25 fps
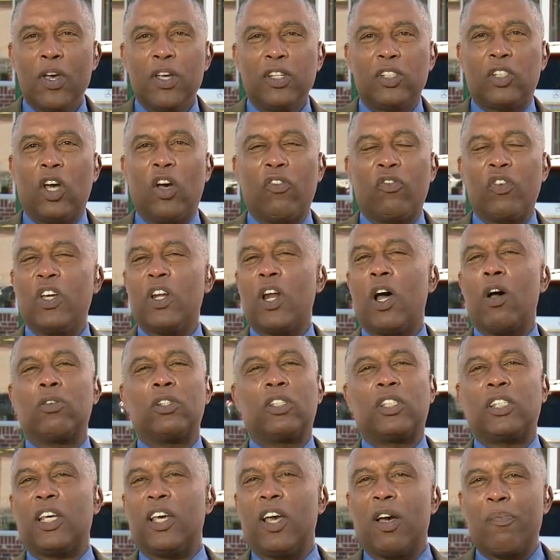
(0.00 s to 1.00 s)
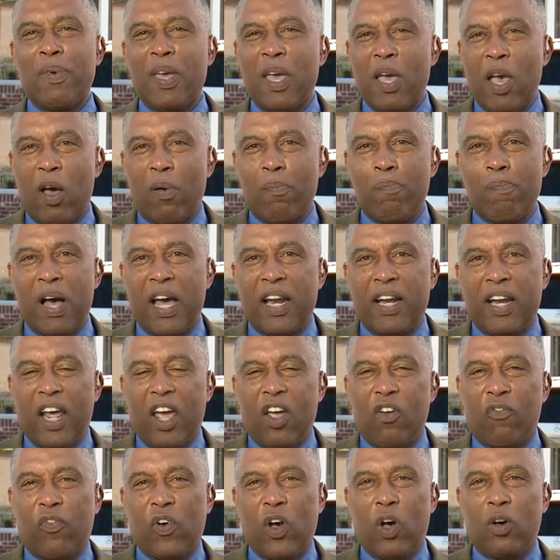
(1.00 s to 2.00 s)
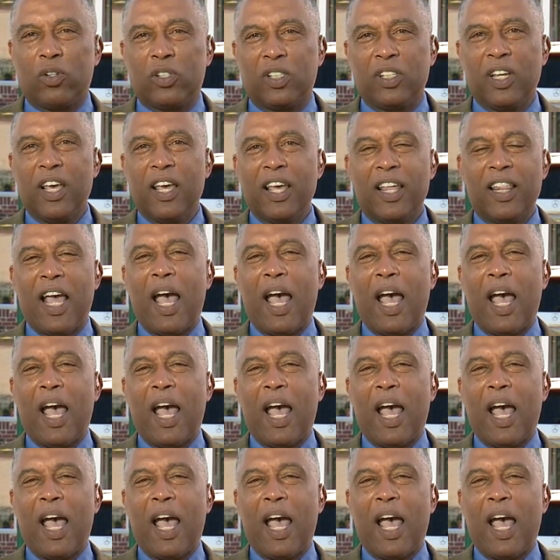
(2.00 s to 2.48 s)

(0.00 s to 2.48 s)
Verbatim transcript: So if you don't see me on Monday, folks,